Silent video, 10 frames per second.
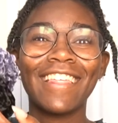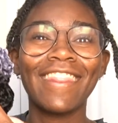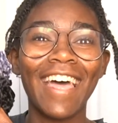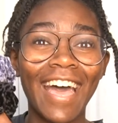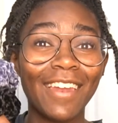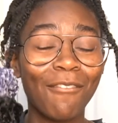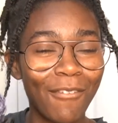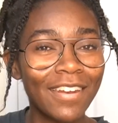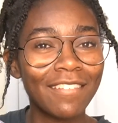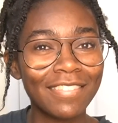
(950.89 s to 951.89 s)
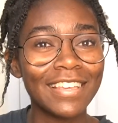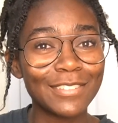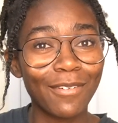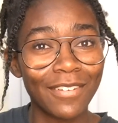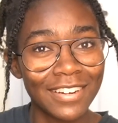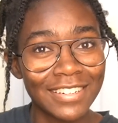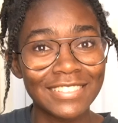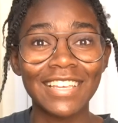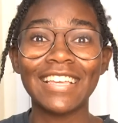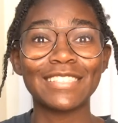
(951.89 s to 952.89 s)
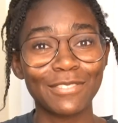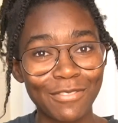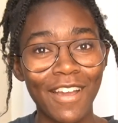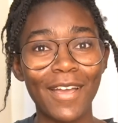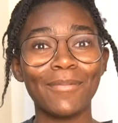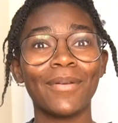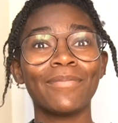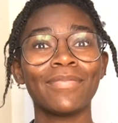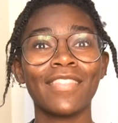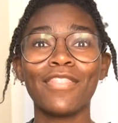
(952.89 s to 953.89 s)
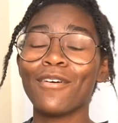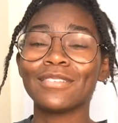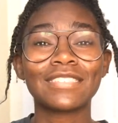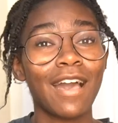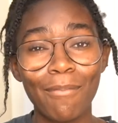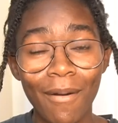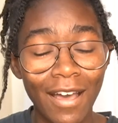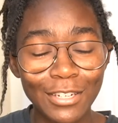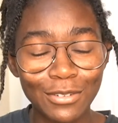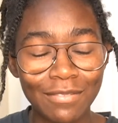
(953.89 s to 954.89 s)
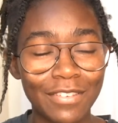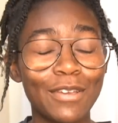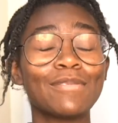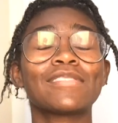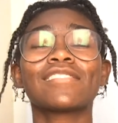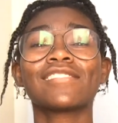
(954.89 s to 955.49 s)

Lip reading: that one of these orders is from those couple hundred views.